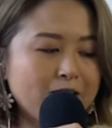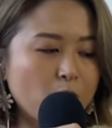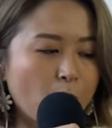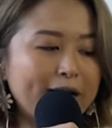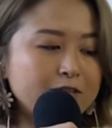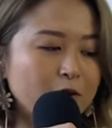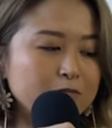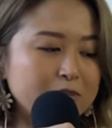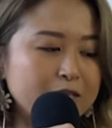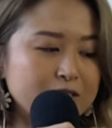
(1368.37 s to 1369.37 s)
And what
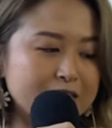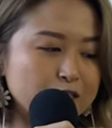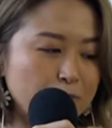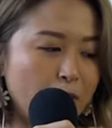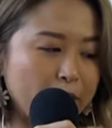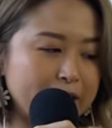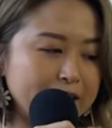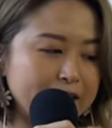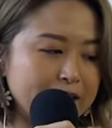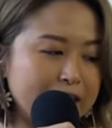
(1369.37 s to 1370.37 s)
got me to this
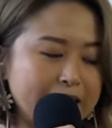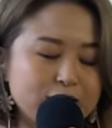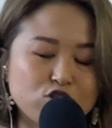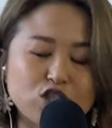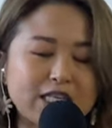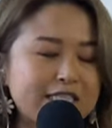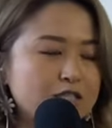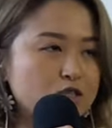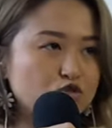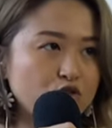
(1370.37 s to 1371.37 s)
point is to
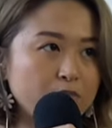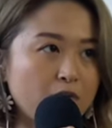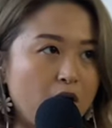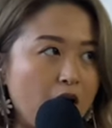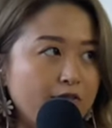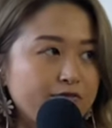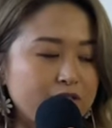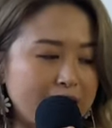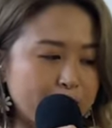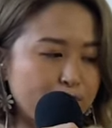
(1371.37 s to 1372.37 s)
just strip
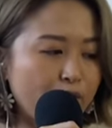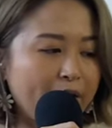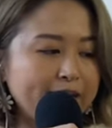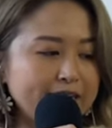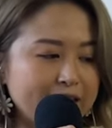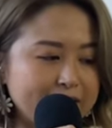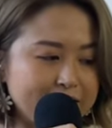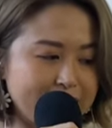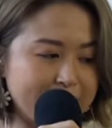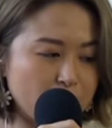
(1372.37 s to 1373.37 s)
off that pride
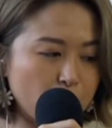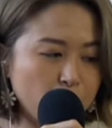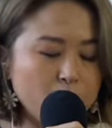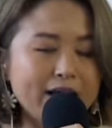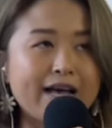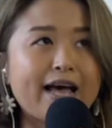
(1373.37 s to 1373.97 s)
and ego